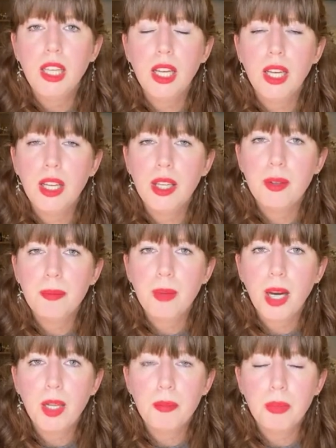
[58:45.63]

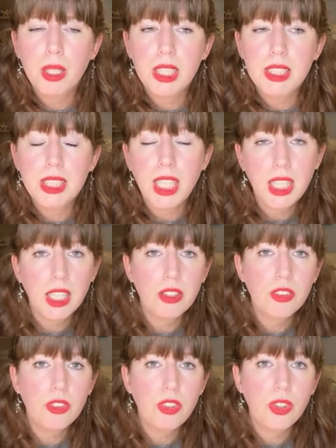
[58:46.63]
I might take
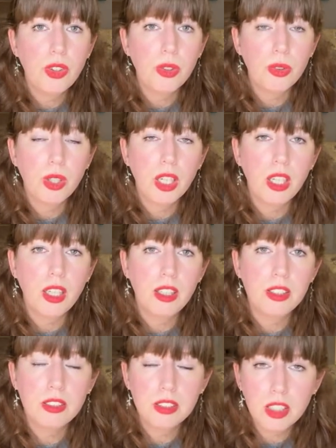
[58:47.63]
it to
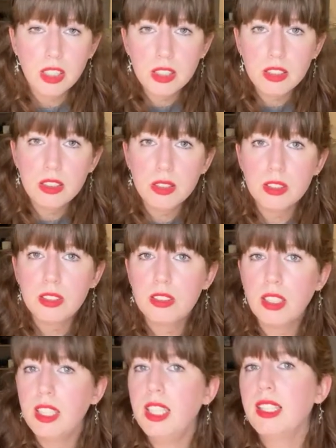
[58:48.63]
CERN to
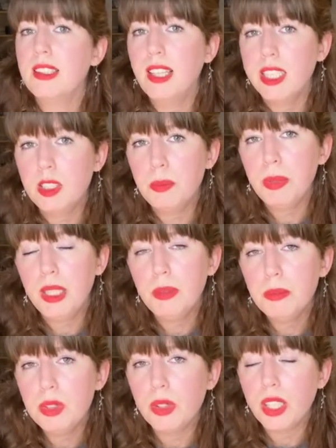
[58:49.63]
study in a test beam.
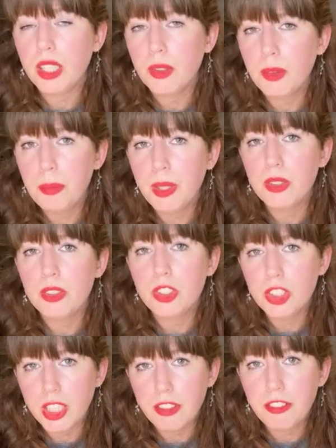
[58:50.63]
So then I would be on
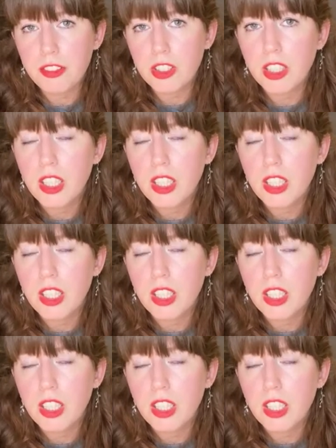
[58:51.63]
shift,